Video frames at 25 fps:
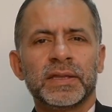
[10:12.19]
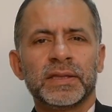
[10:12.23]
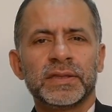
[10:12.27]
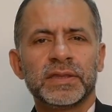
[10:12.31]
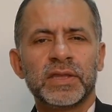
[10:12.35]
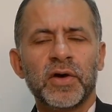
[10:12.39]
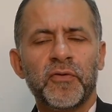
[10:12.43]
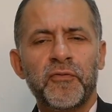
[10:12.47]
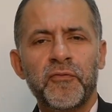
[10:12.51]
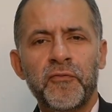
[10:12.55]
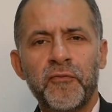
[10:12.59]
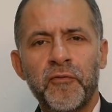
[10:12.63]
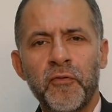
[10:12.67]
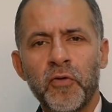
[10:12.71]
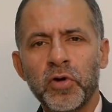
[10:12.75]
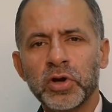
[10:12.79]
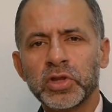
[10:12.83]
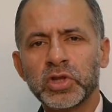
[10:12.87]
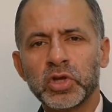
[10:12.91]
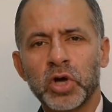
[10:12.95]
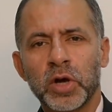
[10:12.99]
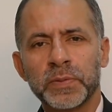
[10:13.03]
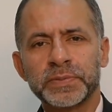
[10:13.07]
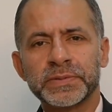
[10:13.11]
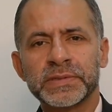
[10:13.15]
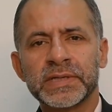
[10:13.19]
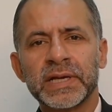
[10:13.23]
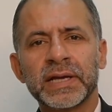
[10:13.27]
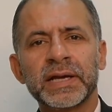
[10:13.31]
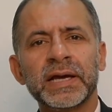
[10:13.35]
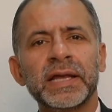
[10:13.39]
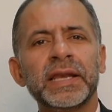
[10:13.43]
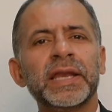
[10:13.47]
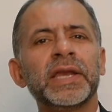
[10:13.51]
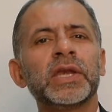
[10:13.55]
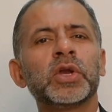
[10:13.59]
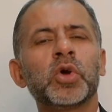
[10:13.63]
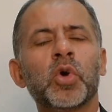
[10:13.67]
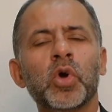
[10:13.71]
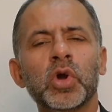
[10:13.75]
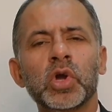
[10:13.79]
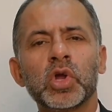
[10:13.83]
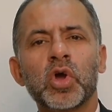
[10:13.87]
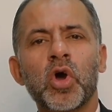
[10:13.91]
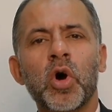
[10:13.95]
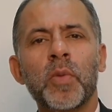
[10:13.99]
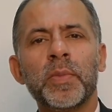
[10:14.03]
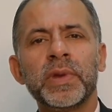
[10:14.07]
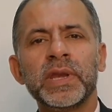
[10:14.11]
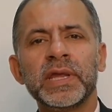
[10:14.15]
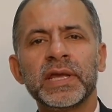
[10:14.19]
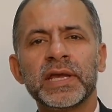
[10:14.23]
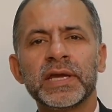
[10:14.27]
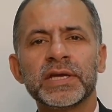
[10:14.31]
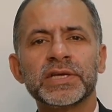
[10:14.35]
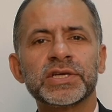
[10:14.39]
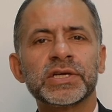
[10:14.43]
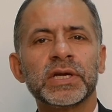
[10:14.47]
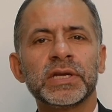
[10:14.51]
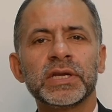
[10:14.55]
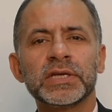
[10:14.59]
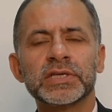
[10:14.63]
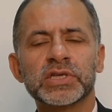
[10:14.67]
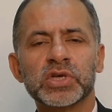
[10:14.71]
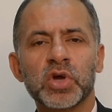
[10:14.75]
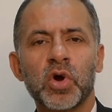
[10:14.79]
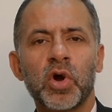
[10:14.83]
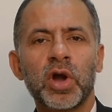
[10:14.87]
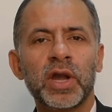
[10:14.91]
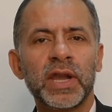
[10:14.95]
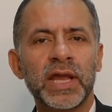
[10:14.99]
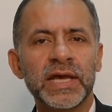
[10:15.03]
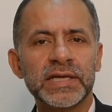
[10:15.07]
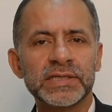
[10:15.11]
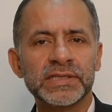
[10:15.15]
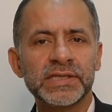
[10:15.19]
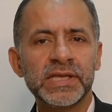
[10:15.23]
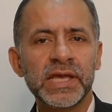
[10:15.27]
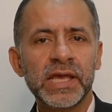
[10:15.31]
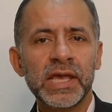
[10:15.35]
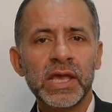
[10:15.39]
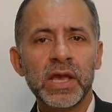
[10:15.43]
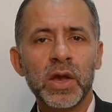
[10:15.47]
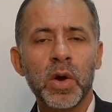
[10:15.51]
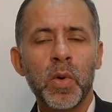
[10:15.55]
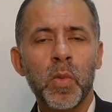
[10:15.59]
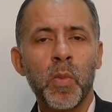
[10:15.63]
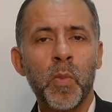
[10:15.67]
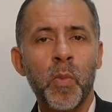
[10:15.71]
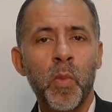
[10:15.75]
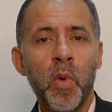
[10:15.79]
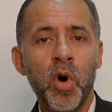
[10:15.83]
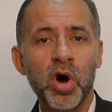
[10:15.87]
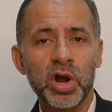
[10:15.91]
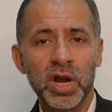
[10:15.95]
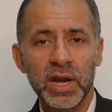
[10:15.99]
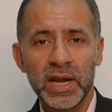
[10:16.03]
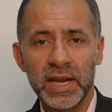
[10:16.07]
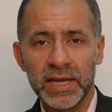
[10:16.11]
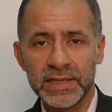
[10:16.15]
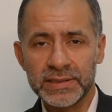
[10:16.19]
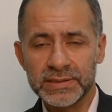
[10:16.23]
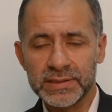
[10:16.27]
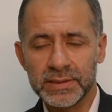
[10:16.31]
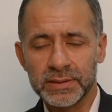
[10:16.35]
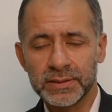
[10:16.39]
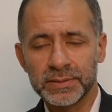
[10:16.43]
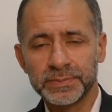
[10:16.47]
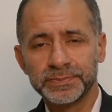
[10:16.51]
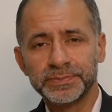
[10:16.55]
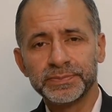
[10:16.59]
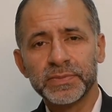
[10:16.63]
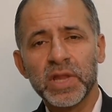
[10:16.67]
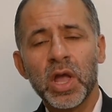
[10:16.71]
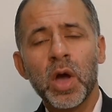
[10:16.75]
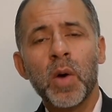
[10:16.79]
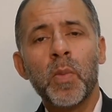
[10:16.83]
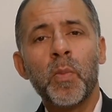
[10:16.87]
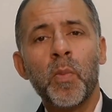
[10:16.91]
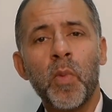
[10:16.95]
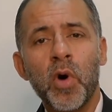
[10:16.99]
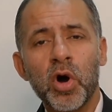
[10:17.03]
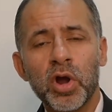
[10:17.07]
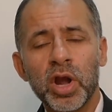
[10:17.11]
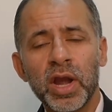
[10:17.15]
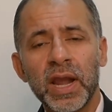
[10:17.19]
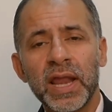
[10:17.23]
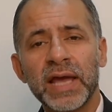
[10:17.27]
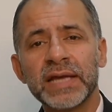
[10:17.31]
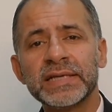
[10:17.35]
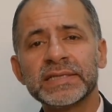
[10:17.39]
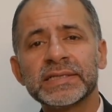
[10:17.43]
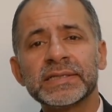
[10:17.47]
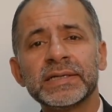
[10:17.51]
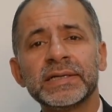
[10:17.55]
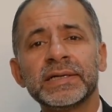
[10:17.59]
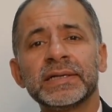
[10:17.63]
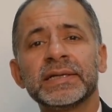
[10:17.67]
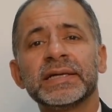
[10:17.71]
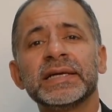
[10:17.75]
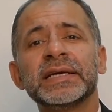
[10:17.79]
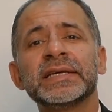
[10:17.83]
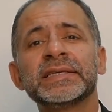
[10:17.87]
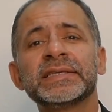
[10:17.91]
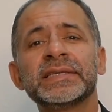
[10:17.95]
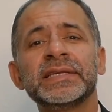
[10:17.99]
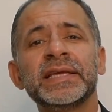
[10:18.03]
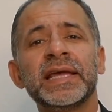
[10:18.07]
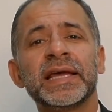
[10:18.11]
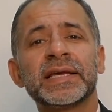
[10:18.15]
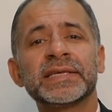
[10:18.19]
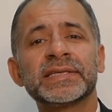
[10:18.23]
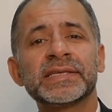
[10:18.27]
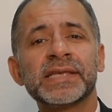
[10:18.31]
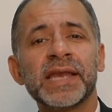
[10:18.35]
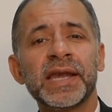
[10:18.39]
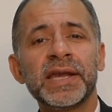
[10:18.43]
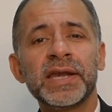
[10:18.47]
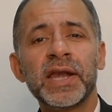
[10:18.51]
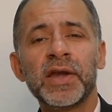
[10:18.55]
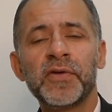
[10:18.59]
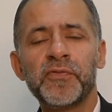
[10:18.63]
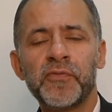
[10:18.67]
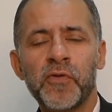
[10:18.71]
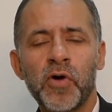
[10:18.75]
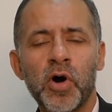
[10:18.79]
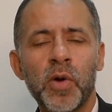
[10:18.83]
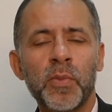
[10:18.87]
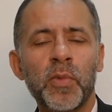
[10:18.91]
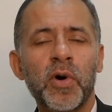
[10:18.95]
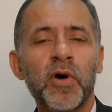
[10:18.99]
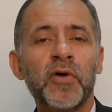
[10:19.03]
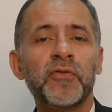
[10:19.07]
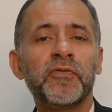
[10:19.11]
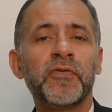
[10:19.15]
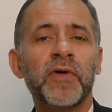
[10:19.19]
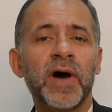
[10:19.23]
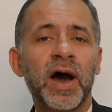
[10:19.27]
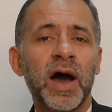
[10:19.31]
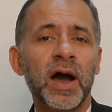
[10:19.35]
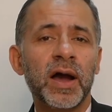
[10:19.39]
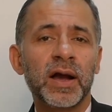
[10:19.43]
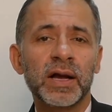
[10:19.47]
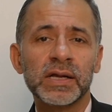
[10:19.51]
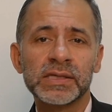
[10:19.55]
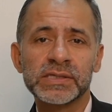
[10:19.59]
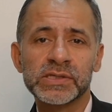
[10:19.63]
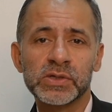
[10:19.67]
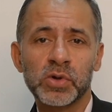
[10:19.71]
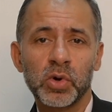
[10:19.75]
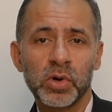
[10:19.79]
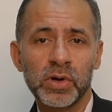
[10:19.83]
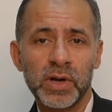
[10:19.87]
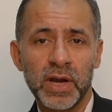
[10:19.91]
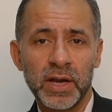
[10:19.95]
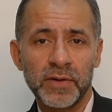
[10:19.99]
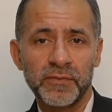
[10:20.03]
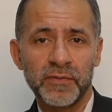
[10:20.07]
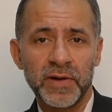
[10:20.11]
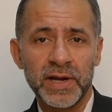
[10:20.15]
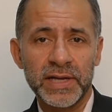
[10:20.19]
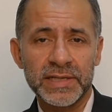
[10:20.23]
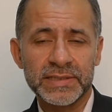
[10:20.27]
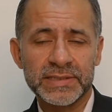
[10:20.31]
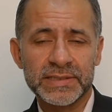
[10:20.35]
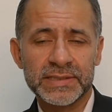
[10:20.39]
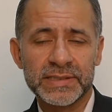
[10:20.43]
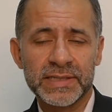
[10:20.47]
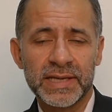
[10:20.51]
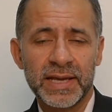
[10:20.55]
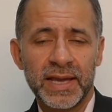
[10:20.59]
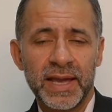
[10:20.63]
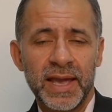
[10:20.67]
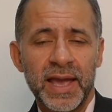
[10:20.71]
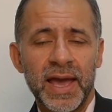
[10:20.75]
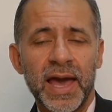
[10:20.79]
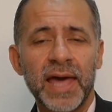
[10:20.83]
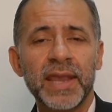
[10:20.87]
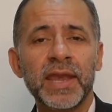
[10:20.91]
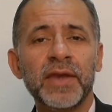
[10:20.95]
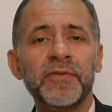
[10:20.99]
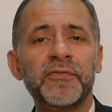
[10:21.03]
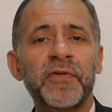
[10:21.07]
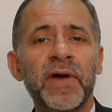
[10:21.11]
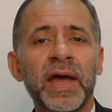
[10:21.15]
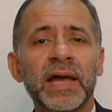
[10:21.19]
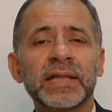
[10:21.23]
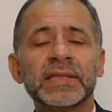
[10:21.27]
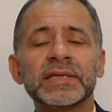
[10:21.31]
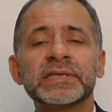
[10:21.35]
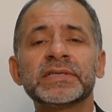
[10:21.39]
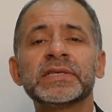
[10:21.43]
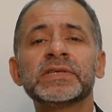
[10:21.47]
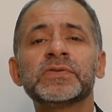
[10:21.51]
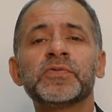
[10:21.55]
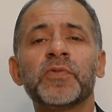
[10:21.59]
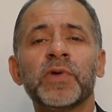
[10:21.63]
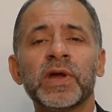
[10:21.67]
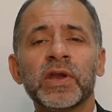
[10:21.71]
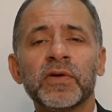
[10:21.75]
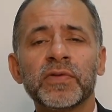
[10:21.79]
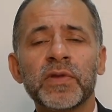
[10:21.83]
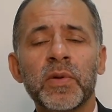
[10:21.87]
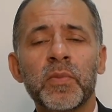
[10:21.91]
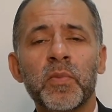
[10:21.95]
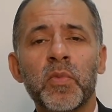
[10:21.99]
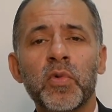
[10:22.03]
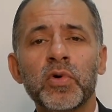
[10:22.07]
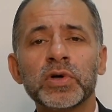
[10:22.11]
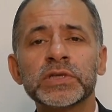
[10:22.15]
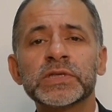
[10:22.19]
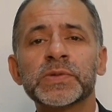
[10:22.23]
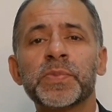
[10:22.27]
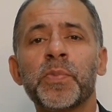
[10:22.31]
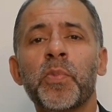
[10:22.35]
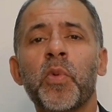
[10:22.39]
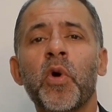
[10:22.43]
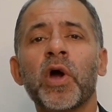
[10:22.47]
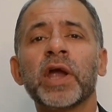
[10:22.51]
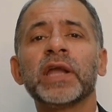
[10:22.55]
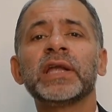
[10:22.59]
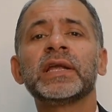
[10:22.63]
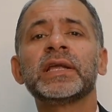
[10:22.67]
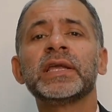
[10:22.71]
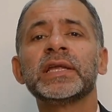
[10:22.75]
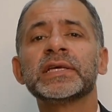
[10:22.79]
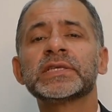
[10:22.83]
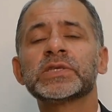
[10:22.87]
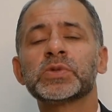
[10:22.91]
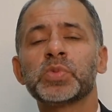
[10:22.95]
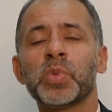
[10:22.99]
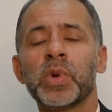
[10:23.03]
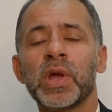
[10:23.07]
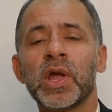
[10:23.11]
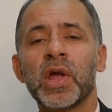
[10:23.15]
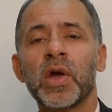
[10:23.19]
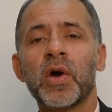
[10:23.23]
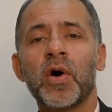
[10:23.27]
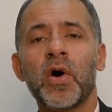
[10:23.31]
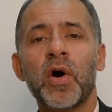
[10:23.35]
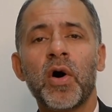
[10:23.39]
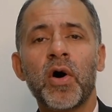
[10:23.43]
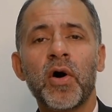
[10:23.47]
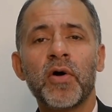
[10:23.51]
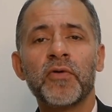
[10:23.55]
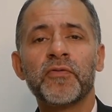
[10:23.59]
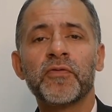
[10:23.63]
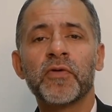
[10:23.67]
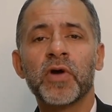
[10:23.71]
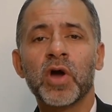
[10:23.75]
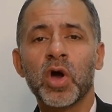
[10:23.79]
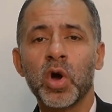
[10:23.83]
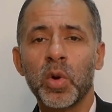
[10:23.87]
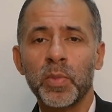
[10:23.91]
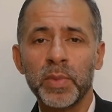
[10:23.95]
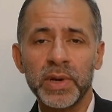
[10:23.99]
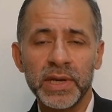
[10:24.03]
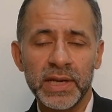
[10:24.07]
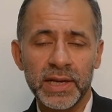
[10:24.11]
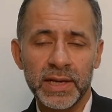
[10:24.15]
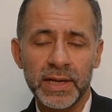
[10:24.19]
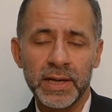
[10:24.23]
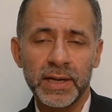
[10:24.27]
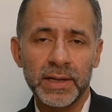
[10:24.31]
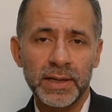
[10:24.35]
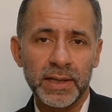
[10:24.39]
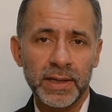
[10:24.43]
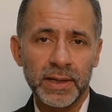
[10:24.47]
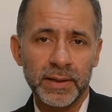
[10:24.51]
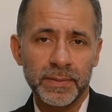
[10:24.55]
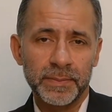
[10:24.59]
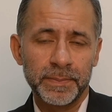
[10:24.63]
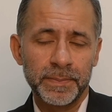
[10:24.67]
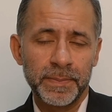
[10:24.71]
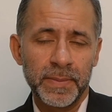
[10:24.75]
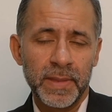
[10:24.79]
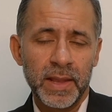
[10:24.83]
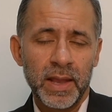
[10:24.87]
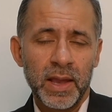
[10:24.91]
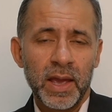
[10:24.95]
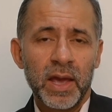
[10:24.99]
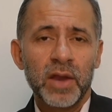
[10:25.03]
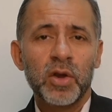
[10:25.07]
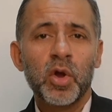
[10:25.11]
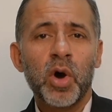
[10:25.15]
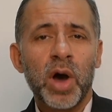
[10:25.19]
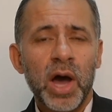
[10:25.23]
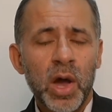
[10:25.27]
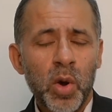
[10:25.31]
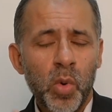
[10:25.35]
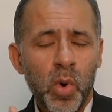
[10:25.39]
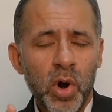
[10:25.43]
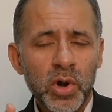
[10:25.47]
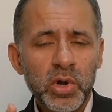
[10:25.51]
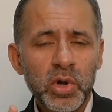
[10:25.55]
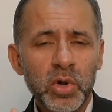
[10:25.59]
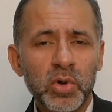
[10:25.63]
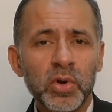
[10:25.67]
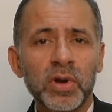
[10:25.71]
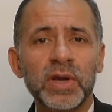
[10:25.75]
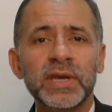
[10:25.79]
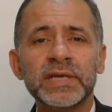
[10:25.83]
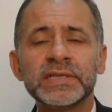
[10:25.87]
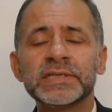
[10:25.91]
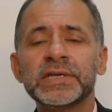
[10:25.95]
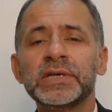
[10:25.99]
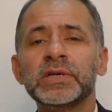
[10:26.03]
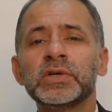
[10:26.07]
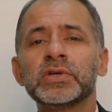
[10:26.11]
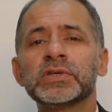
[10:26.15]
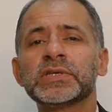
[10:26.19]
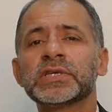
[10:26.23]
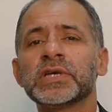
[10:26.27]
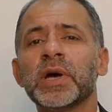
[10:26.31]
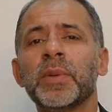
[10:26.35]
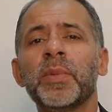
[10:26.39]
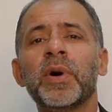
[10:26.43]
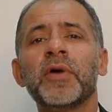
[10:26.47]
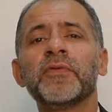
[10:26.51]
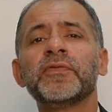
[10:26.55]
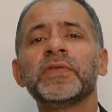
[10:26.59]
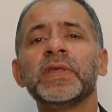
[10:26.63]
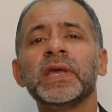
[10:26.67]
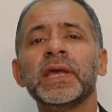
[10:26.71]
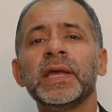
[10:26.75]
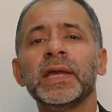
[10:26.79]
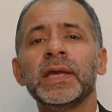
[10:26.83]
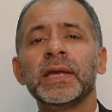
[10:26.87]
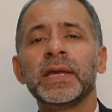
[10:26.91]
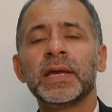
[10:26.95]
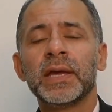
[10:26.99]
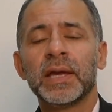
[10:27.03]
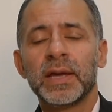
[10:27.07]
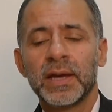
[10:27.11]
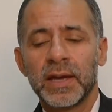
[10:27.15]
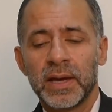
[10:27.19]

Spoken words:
The fourth obstacle in good communication is called as the moralizer. Moralizer is the extended form of uncle's good advice. And in fact, this is one of the most pointless way of communicating. Now, I want you to listen to some of the